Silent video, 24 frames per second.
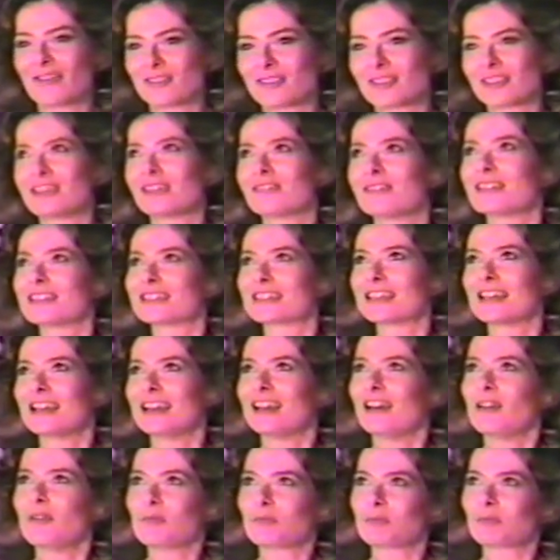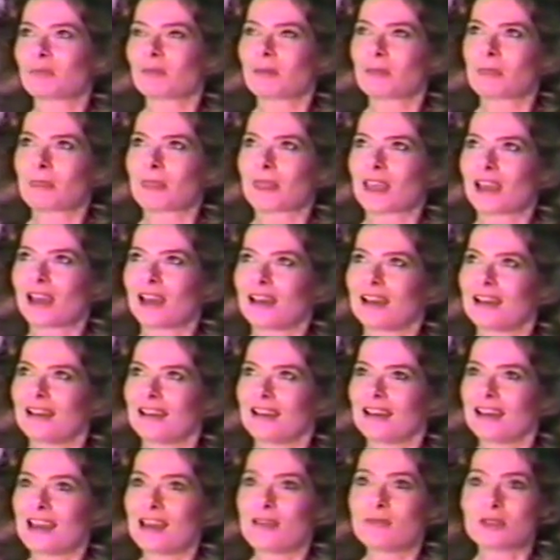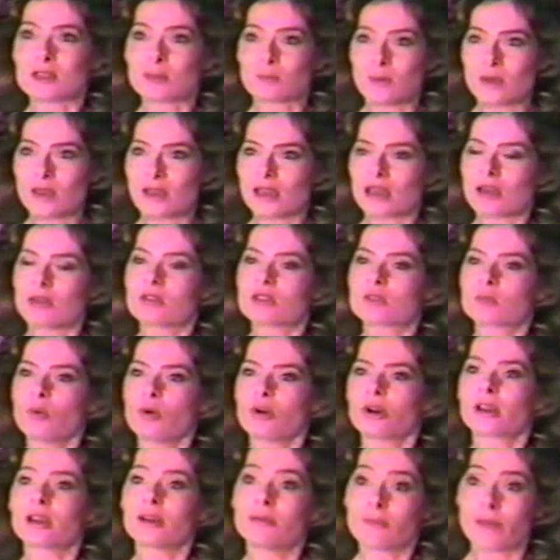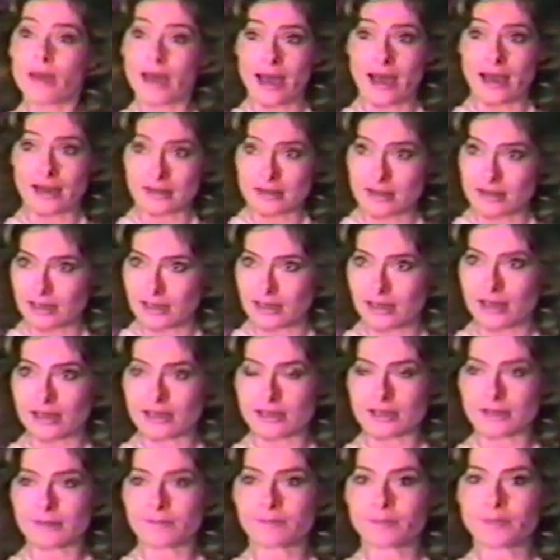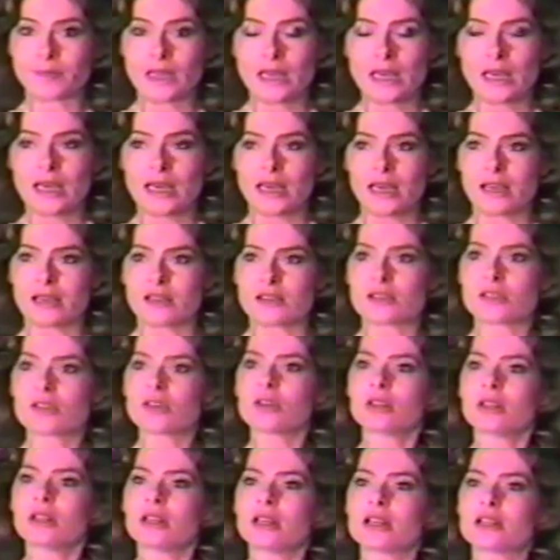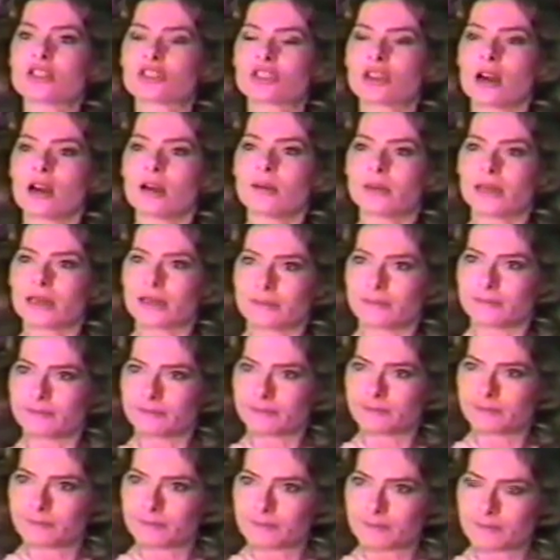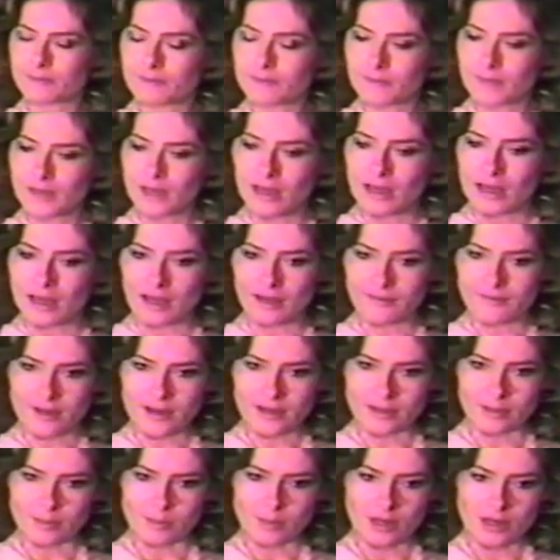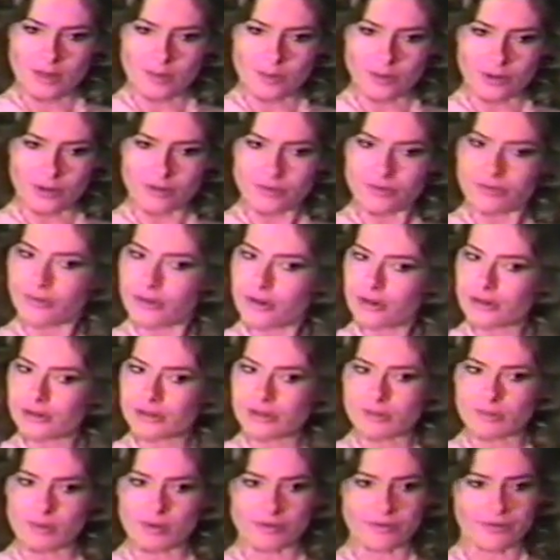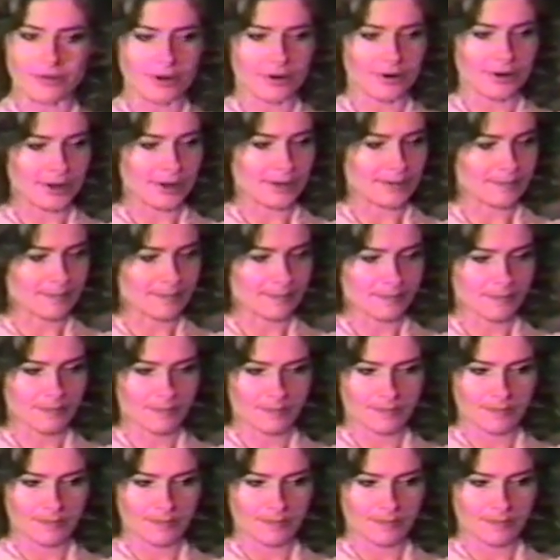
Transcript: Everything was, it was big. It was more compact than London and certainly less charming. I found the people at first to be very,